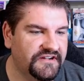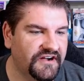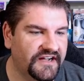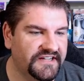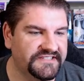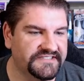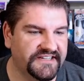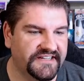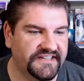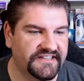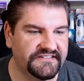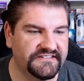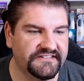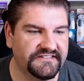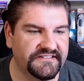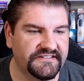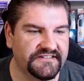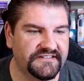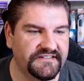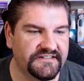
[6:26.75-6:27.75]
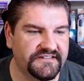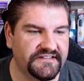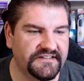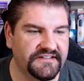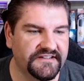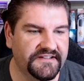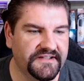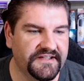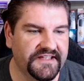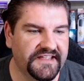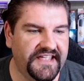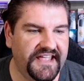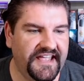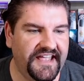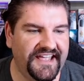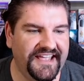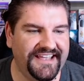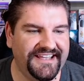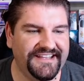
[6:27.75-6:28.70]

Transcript: feet content. content.